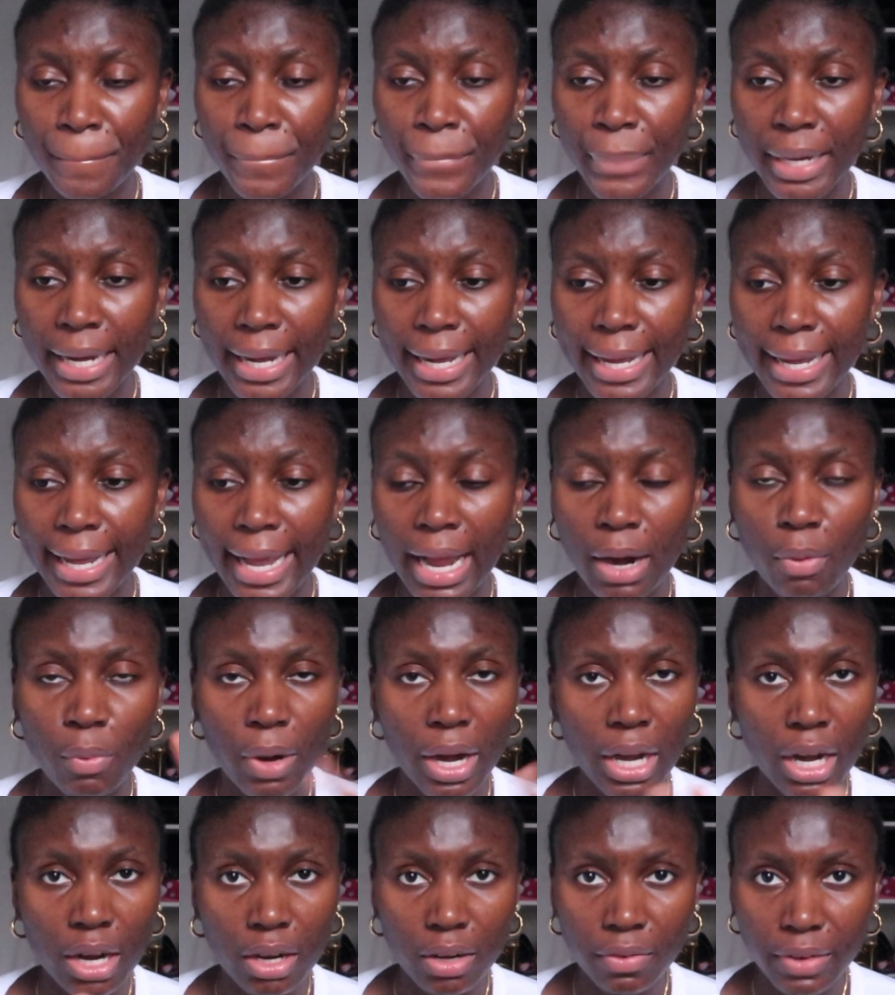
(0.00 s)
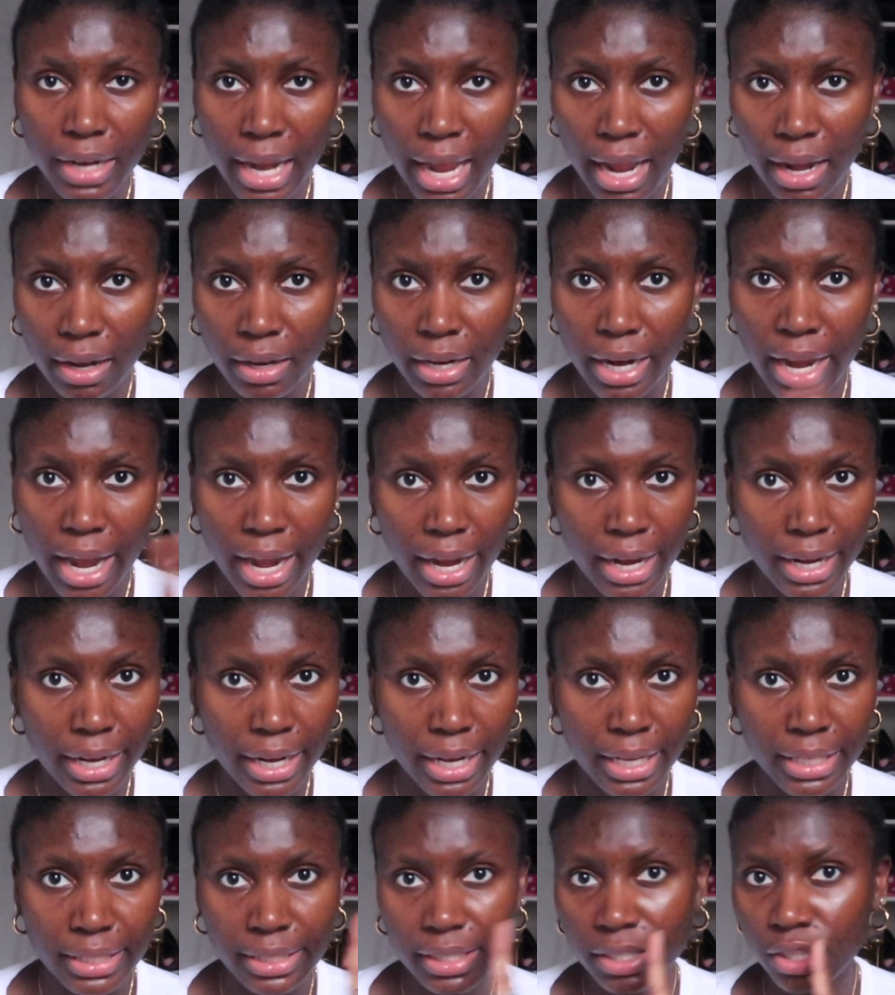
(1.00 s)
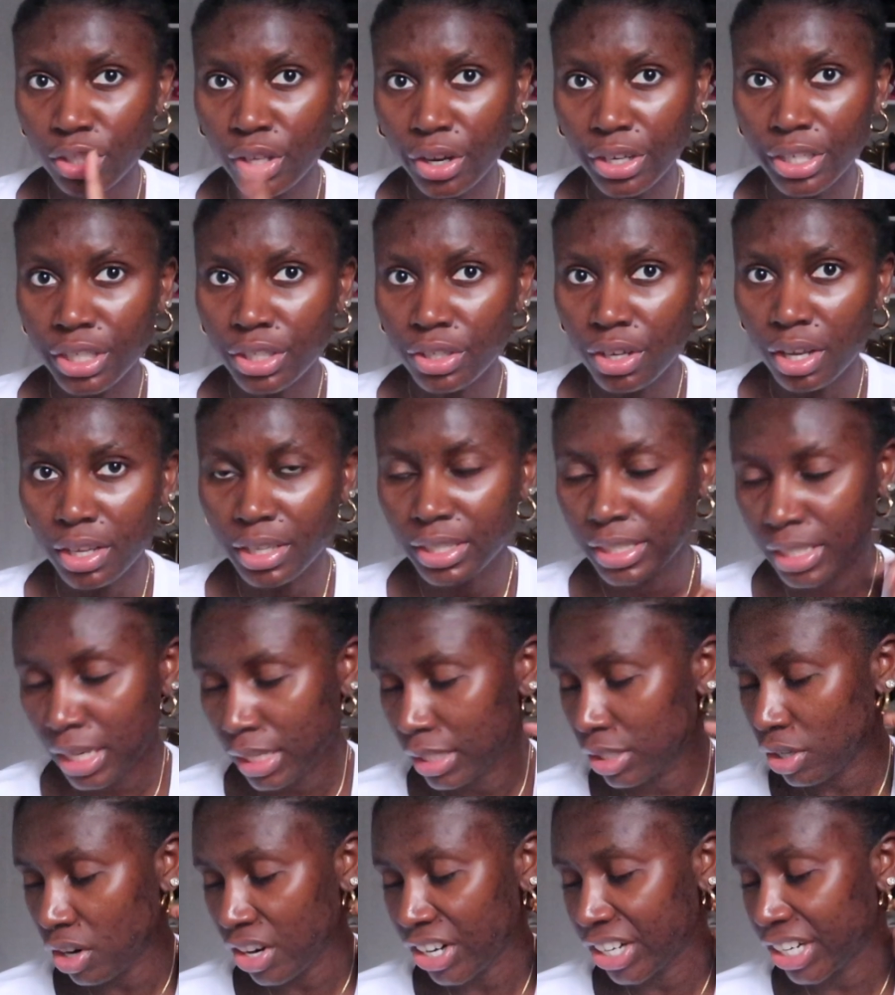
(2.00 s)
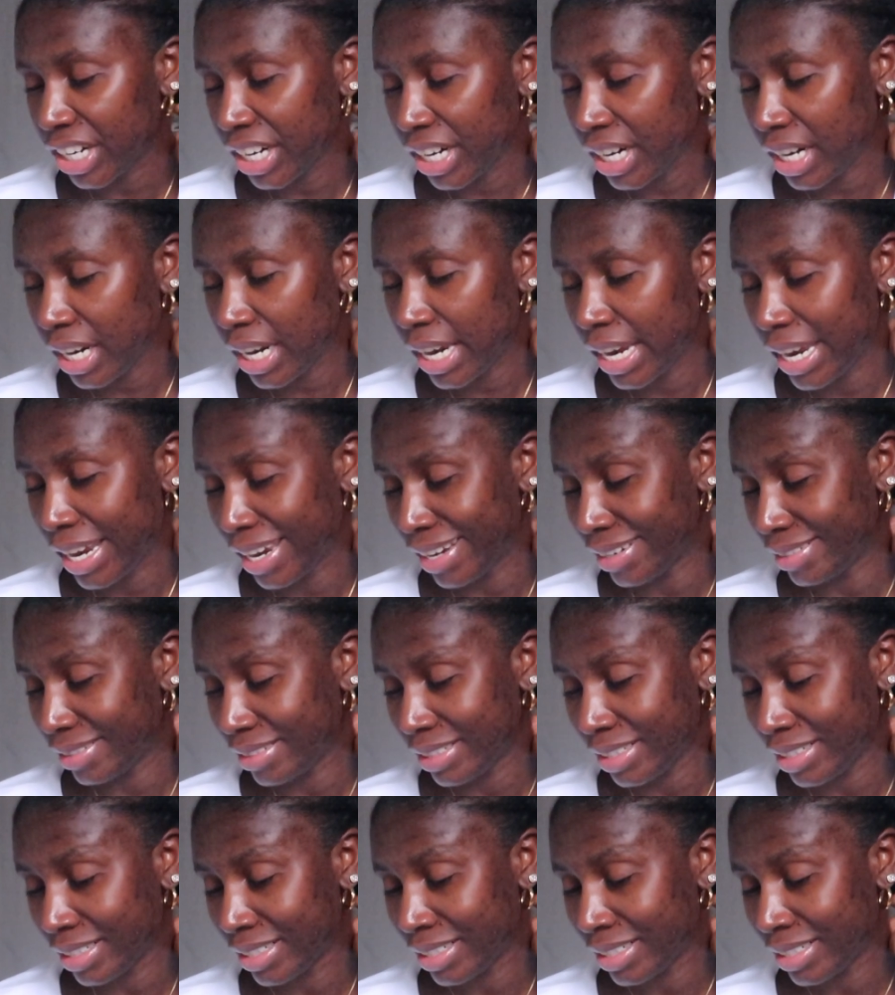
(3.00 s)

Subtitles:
but I ran out of that, and it's $30 at Target, and